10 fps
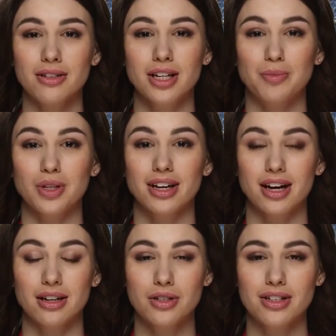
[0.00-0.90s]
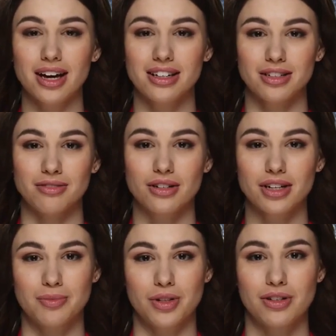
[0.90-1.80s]
about 190
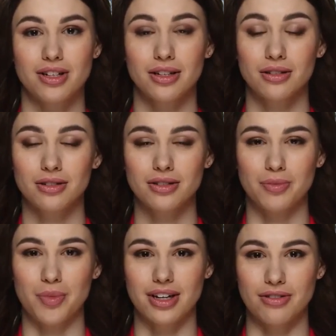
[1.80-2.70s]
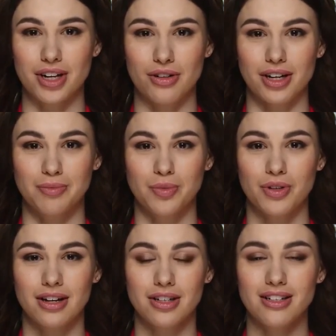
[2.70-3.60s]
variables. One very
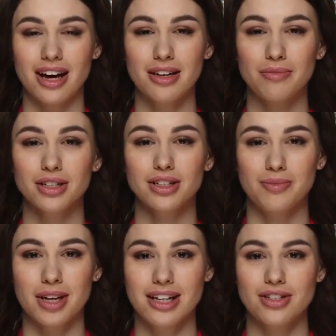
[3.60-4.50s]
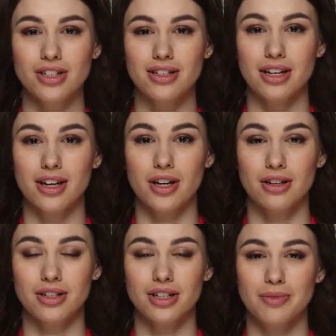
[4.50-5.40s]
important stat for this match is on
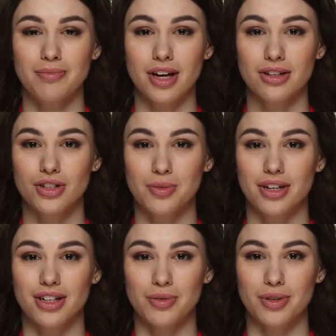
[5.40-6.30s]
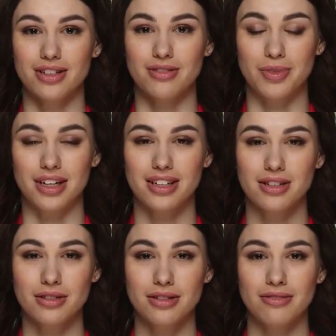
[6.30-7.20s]
hard so far in 2023.
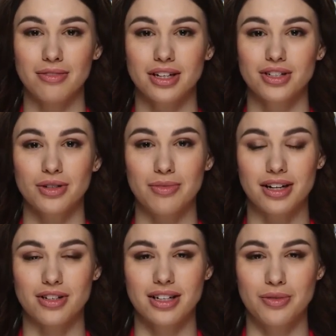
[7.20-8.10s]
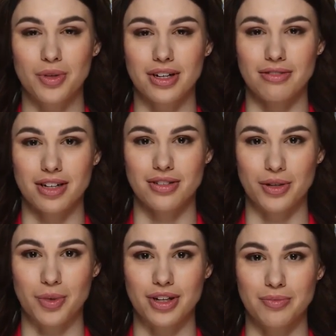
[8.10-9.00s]
Fucsovics has won
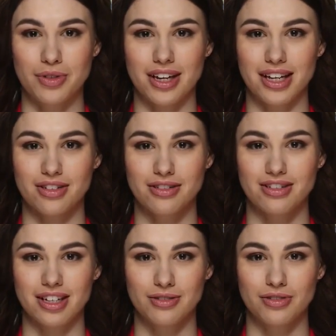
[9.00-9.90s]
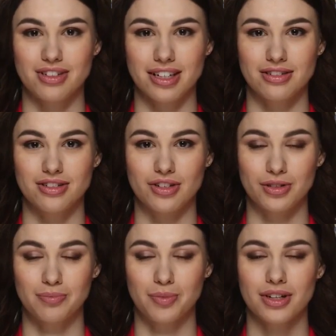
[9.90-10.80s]
51% of his own second
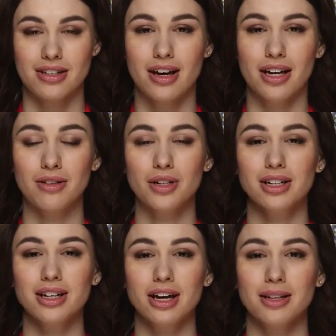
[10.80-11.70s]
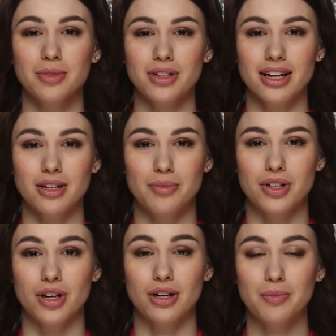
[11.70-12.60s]
serve points and 39% of
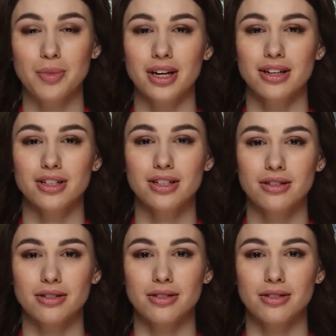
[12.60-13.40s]
return points,